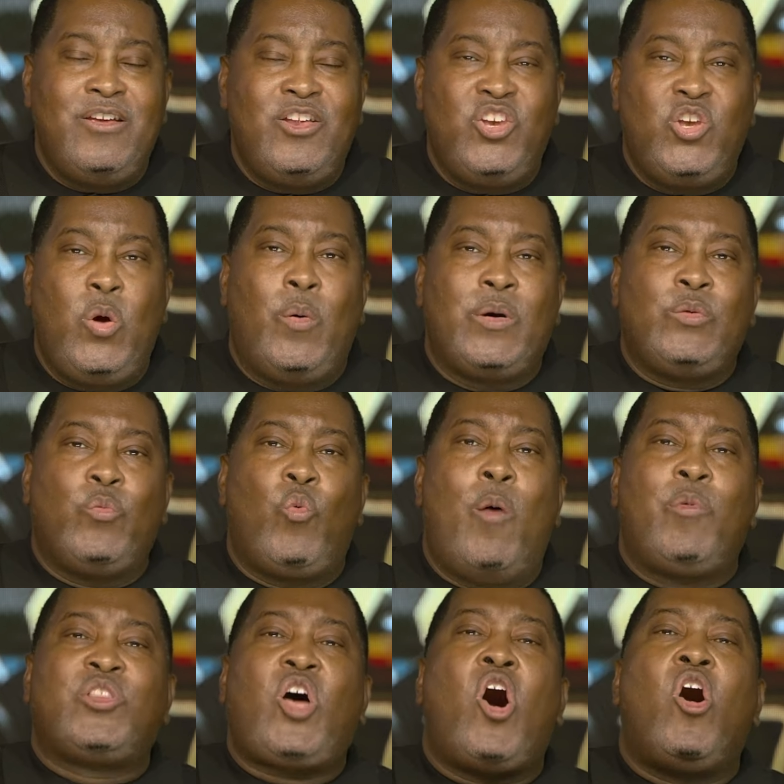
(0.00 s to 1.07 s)
the one
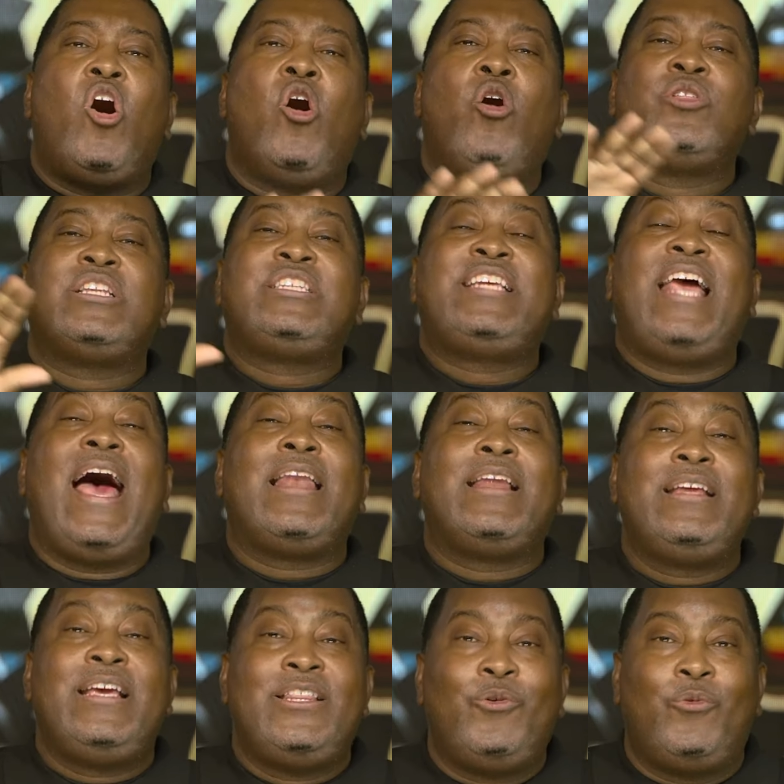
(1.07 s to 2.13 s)
with all the talent
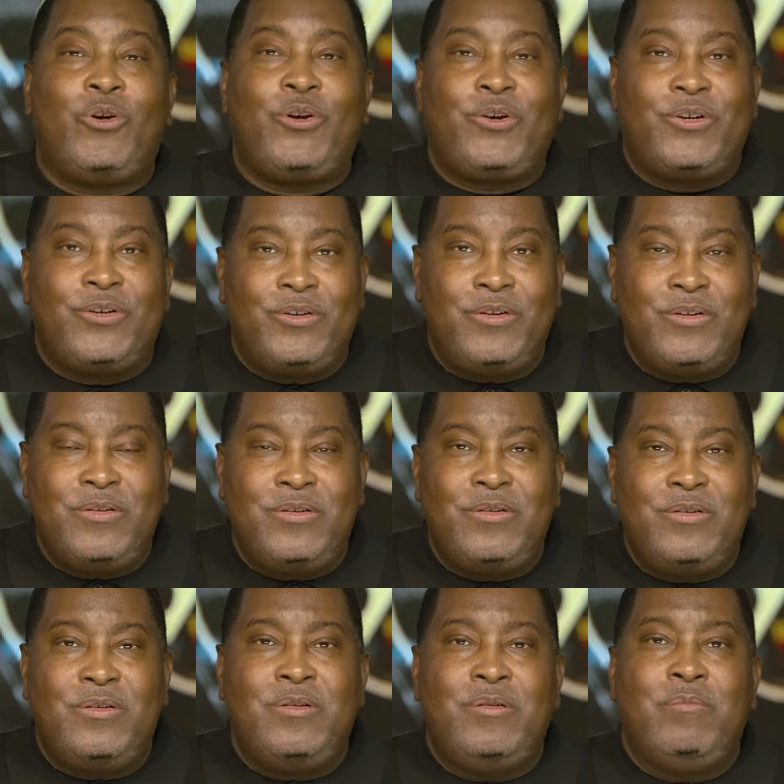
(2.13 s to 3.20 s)
in the world,
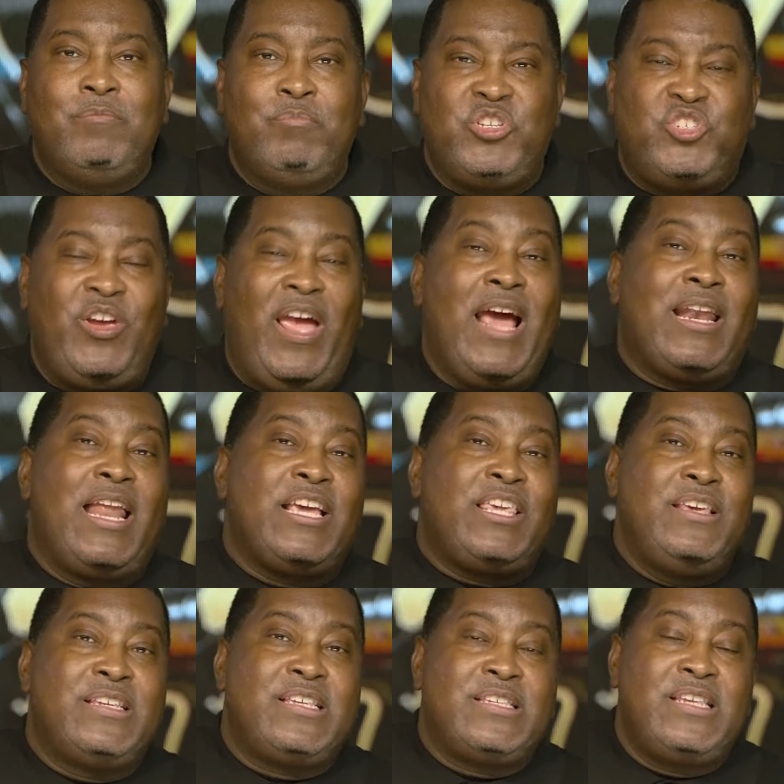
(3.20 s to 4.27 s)
but you act like
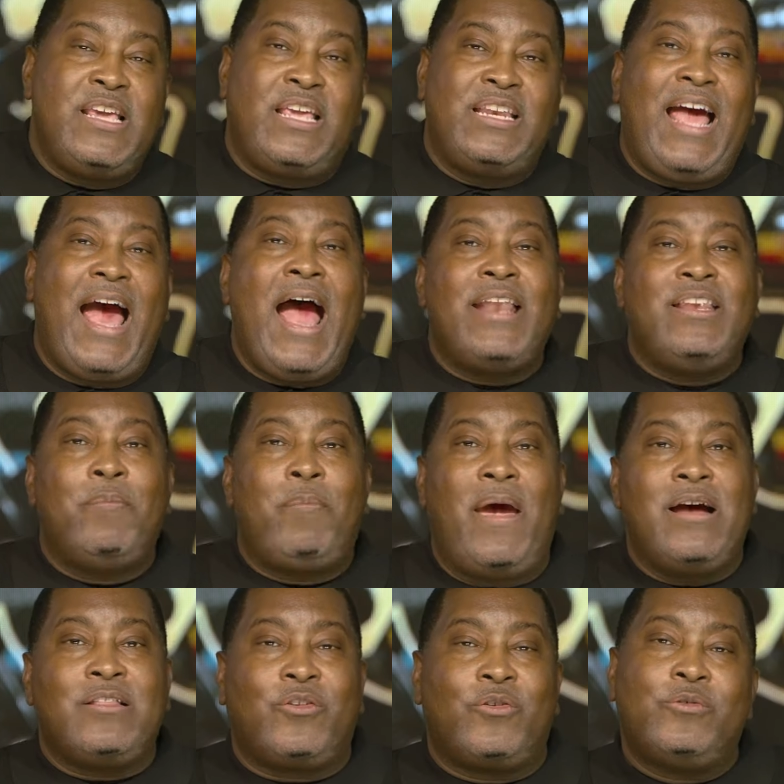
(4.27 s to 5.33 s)
you're sick and hide in the
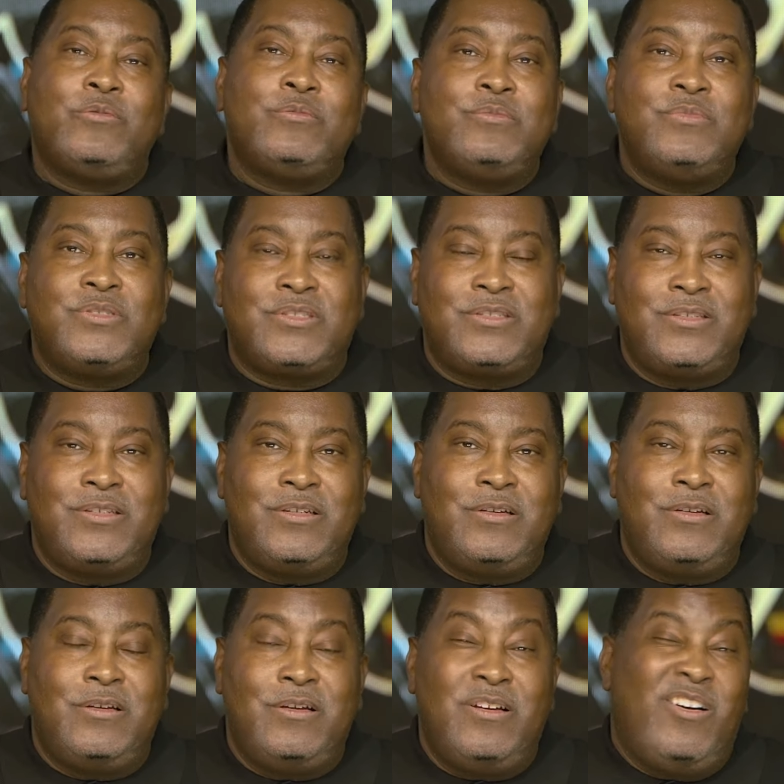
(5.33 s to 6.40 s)
bathrooms?
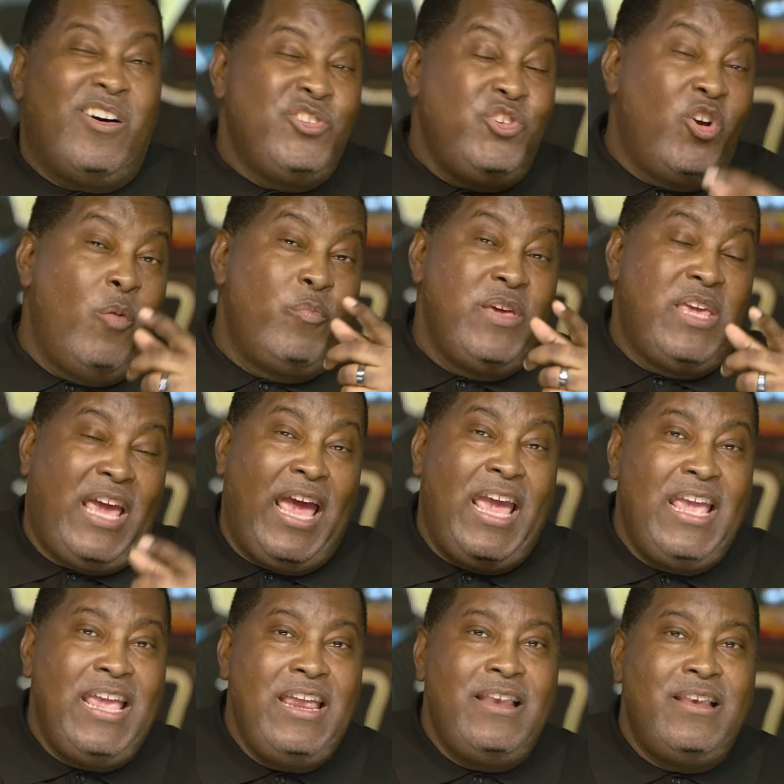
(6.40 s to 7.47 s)
Are you going to be
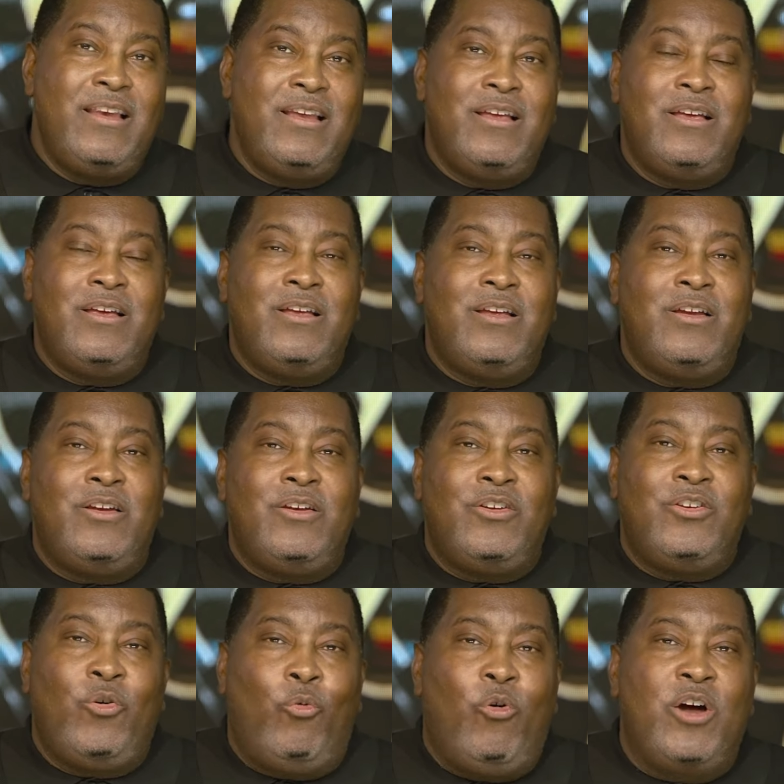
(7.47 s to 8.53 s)
Cain,
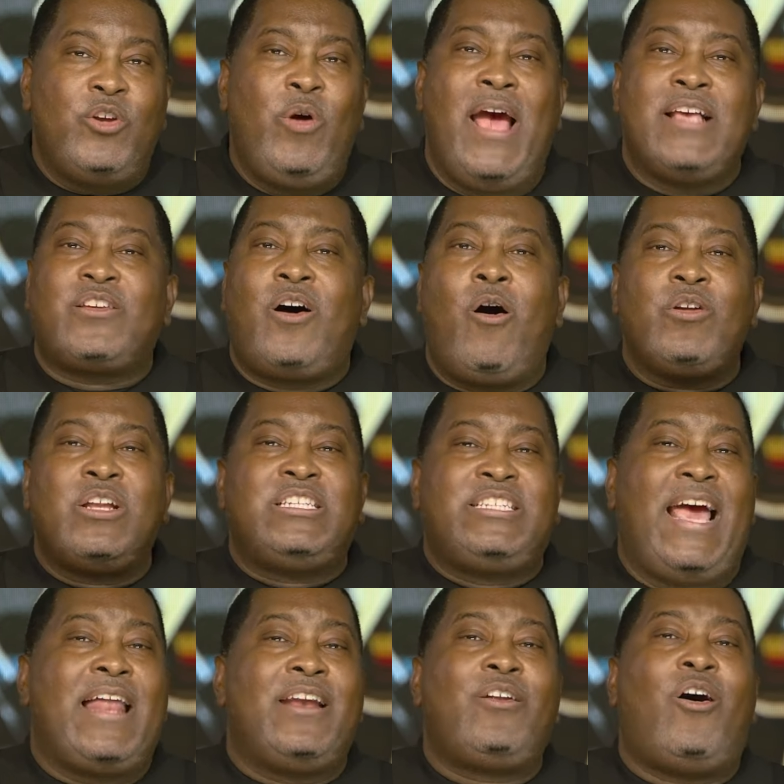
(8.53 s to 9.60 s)
the one who has all the
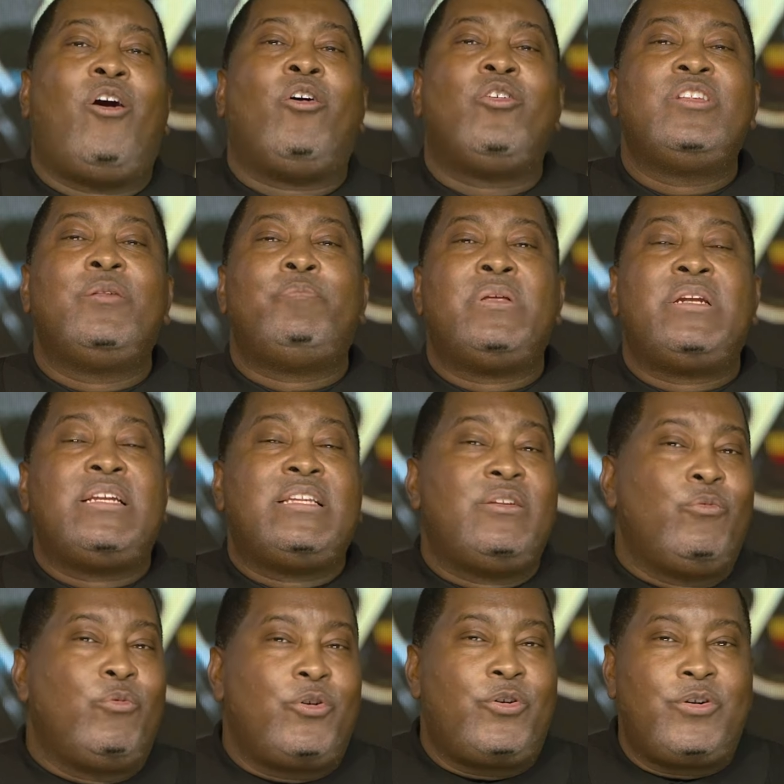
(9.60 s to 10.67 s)
talent, all the ability in the
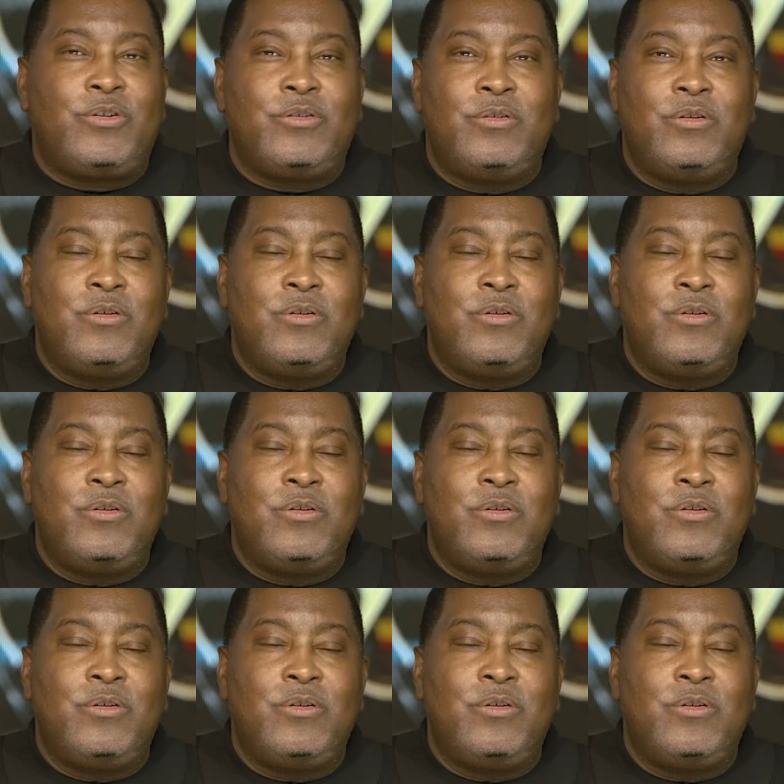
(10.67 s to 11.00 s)
world,